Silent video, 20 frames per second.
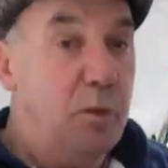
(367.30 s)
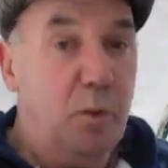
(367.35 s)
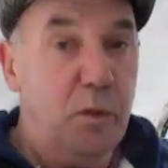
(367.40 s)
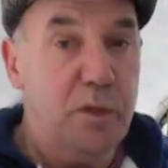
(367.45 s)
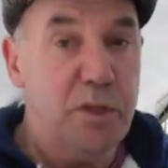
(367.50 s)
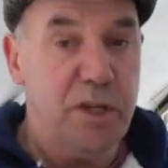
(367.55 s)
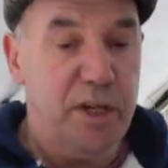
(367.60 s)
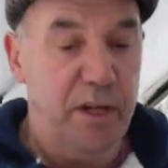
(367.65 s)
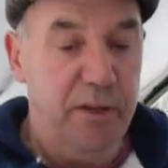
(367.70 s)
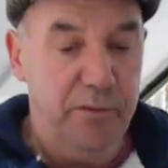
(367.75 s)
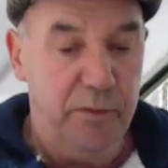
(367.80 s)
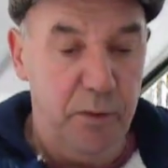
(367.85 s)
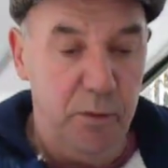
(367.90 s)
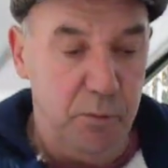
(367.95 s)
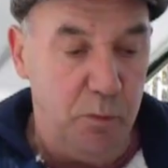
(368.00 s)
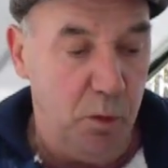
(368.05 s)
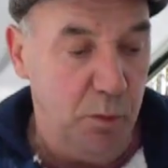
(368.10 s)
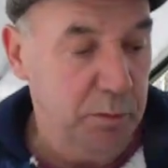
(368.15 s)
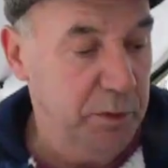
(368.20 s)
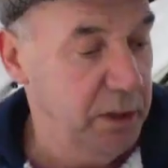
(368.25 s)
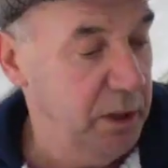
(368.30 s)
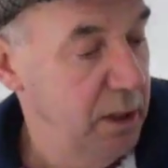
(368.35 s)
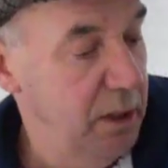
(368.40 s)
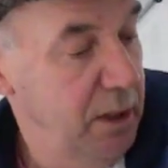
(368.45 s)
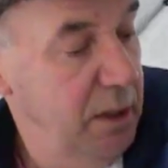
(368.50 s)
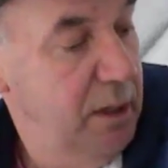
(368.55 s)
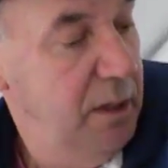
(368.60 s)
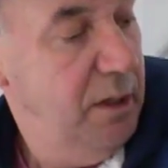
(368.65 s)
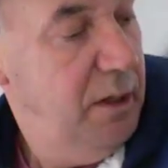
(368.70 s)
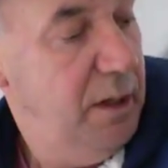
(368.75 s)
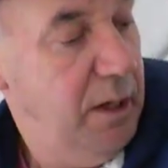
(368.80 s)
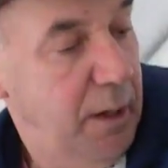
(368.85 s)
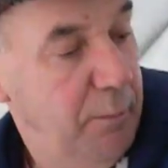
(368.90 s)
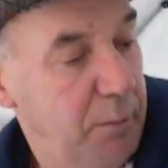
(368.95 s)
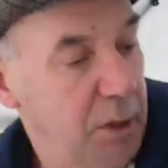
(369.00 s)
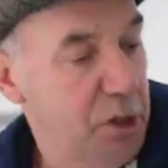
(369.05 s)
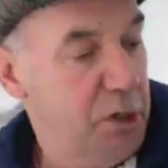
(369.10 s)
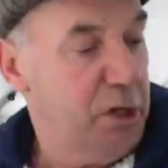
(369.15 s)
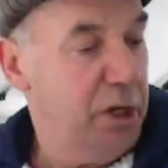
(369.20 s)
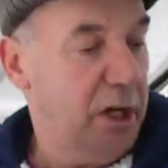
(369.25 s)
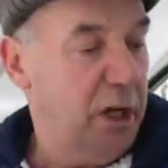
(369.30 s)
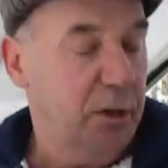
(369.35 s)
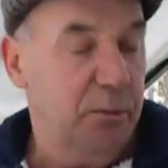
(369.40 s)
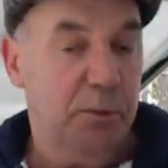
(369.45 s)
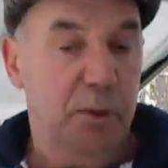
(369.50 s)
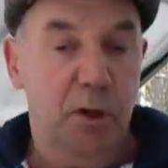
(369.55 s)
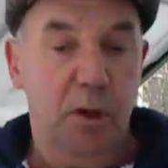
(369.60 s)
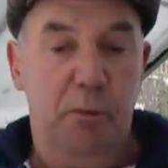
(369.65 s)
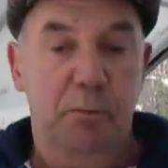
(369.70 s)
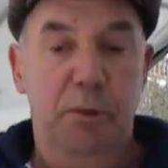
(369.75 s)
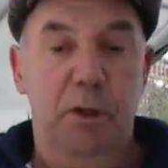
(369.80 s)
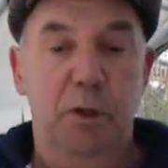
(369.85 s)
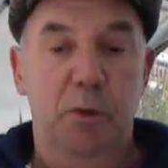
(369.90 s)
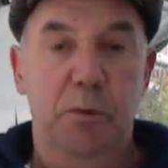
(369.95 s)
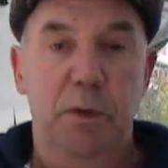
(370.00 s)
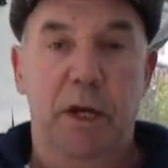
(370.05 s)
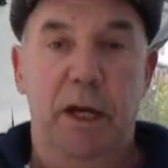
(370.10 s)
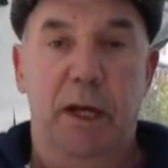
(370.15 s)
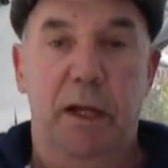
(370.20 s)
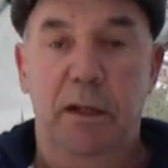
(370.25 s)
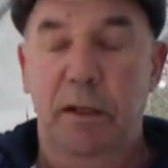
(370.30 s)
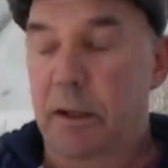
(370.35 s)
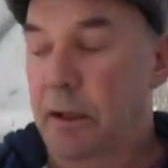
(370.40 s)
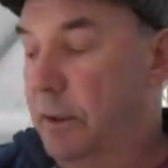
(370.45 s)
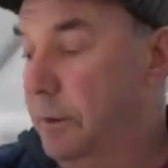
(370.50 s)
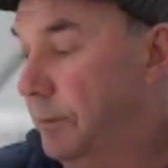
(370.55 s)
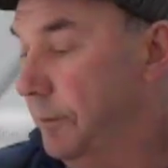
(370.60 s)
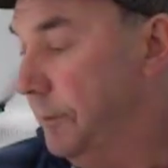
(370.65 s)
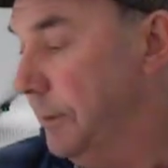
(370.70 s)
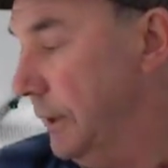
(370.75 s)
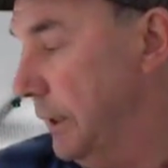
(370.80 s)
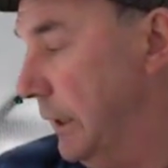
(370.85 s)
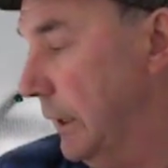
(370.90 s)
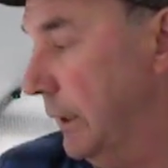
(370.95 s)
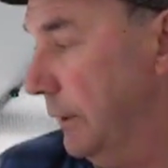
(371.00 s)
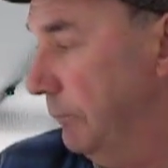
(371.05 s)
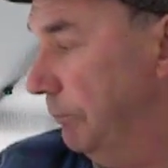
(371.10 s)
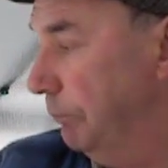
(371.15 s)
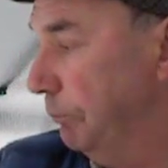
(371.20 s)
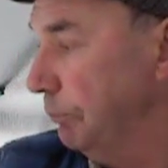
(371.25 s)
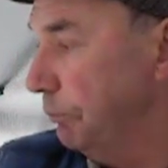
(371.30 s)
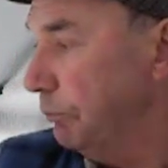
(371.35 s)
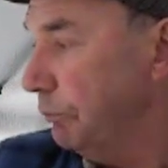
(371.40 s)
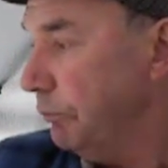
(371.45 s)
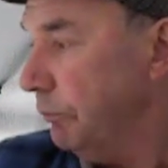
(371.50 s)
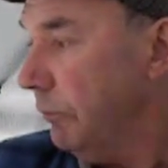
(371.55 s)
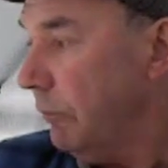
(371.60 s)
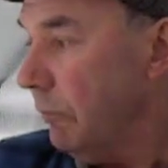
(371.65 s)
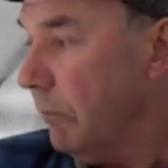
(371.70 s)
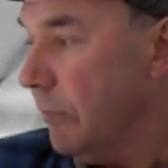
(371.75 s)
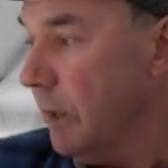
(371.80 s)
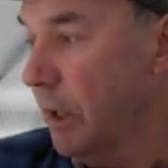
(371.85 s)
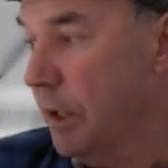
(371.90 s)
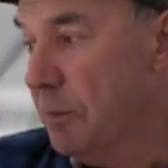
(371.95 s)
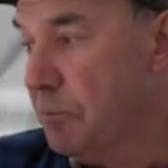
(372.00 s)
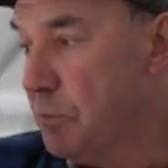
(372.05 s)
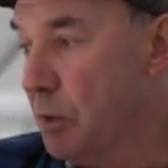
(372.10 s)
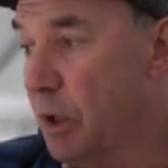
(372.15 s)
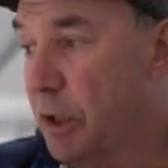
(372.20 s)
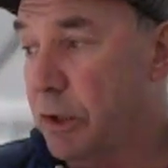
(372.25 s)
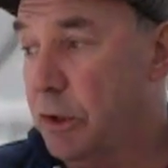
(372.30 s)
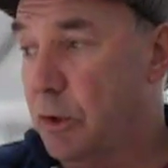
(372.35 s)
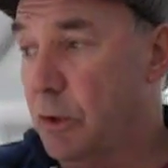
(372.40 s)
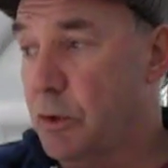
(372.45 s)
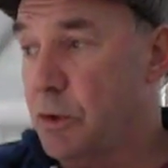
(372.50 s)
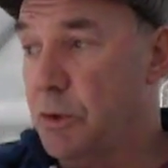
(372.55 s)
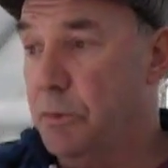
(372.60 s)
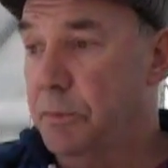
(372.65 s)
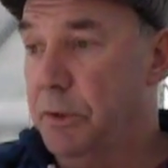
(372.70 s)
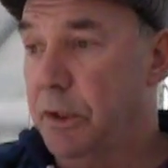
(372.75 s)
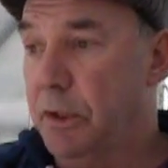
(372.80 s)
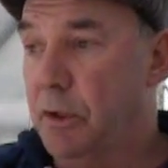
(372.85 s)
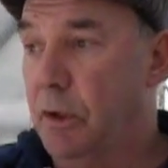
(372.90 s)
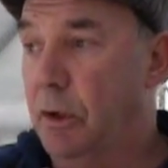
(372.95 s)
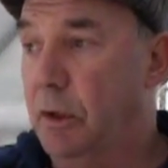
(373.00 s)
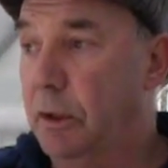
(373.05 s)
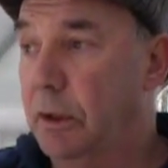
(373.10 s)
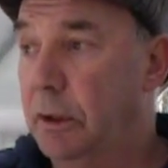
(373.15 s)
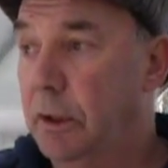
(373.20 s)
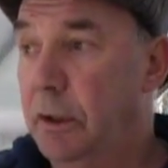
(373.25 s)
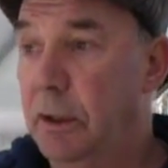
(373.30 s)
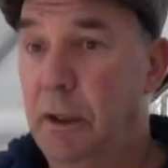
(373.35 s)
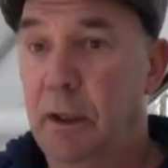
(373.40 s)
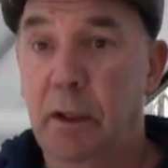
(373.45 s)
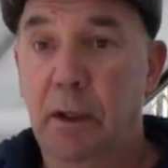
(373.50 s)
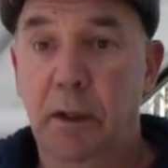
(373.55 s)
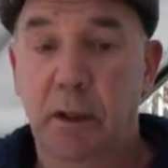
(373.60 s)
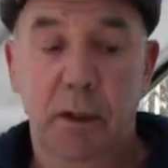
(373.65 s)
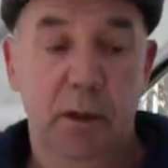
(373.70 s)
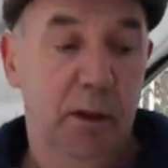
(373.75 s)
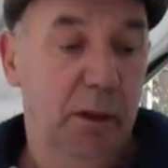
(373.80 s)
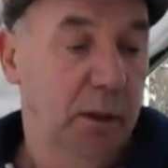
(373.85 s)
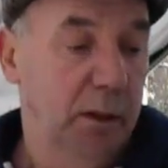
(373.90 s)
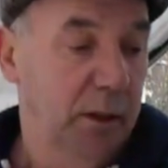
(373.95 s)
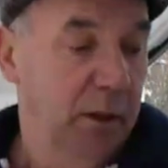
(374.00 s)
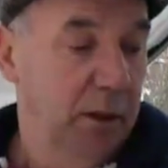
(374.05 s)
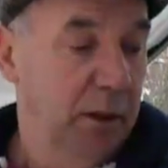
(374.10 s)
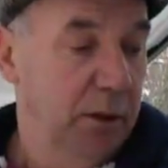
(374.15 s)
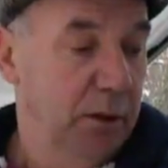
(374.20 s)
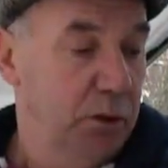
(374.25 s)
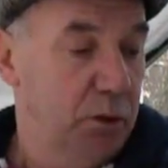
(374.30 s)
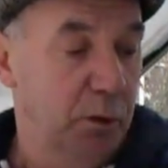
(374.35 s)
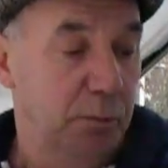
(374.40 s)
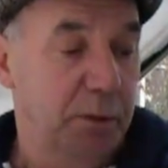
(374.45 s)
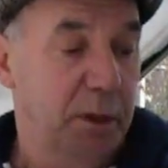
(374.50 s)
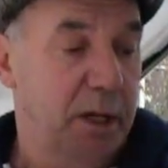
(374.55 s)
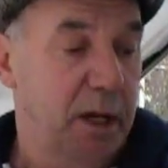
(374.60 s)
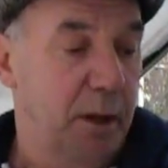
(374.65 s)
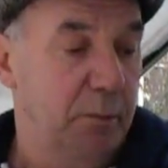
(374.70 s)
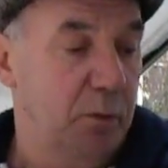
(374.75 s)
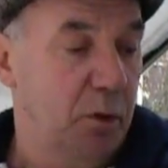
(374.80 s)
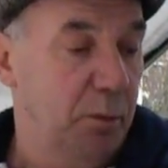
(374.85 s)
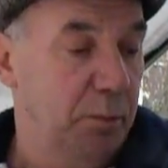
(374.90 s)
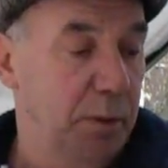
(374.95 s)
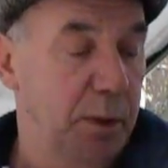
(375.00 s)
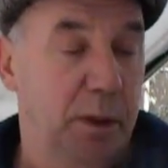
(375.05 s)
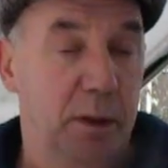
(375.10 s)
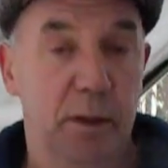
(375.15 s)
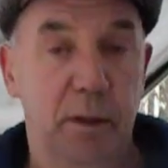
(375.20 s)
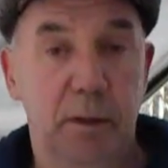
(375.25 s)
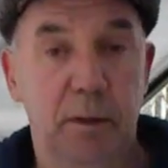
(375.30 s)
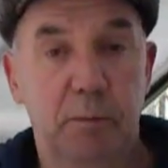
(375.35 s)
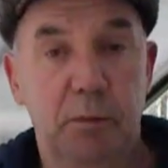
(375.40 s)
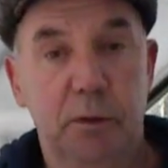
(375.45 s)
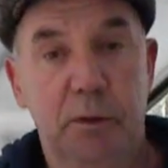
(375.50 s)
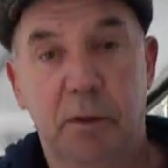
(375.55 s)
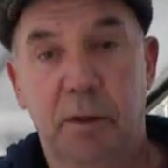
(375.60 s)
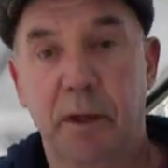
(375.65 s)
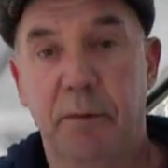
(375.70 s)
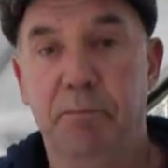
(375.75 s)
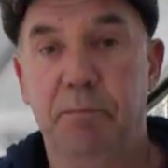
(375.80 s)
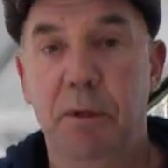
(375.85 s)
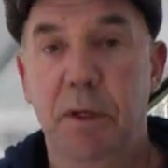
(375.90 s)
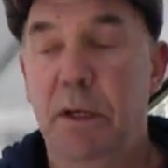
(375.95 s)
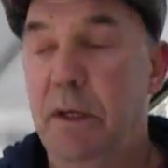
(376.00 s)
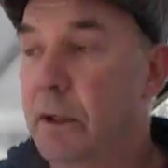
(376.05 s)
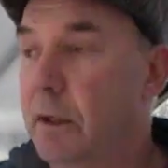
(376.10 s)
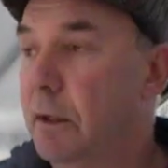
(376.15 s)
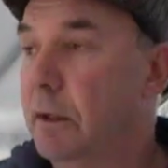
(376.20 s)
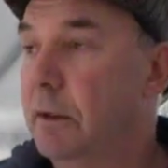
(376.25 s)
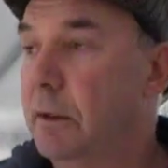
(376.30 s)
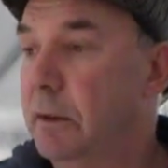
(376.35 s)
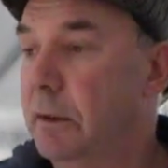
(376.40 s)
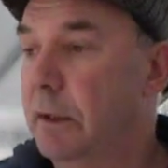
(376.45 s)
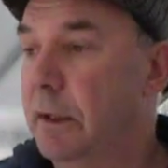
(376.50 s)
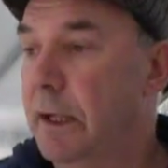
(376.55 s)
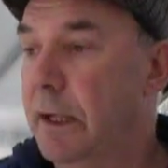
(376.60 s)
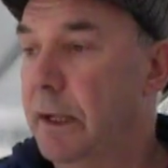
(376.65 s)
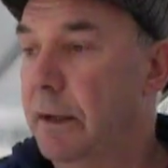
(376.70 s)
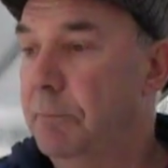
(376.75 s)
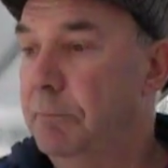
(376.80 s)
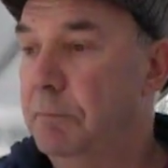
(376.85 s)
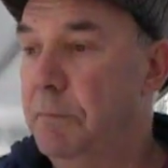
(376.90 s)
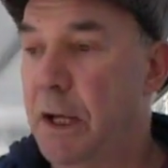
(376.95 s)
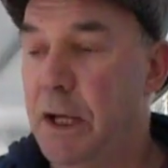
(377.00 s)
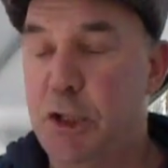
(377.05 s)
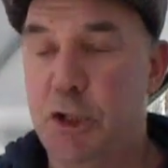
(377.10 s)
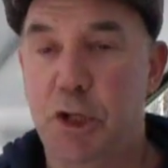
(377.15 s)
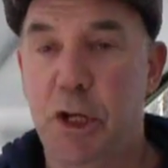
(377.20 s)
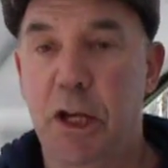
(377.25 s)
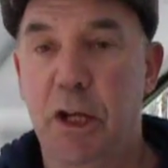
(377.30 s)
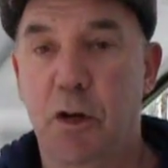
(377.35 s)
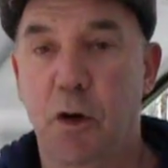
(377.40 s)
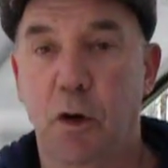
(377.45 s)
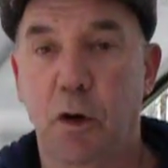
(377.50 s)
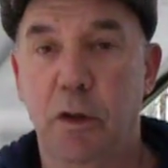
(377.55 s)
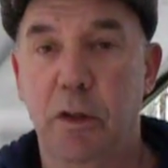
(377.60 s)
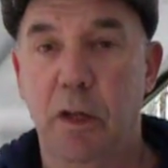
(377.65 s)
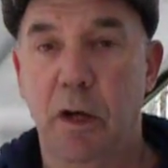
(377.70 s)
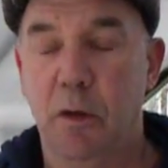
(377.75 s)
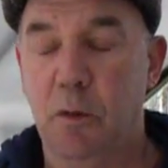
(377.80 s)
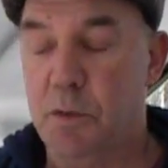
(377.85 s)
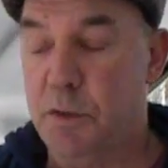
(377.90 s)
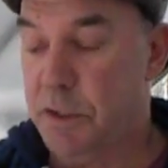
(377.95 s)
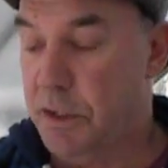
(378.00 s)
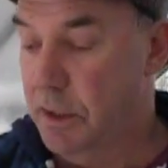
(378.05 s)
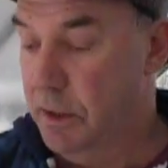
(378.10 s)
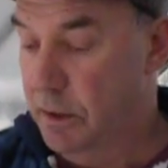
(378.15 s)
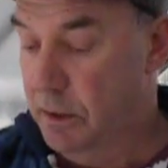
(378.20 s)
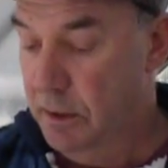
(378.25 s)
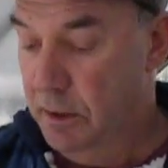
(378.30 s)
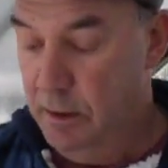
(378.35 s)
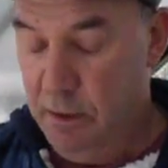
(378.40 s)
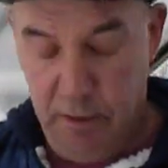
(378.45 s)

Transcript: them to one side for the moment. I managed to get up the allotment the weekend. His brother took us up in the car, took my camera up, but left me HD card in the house,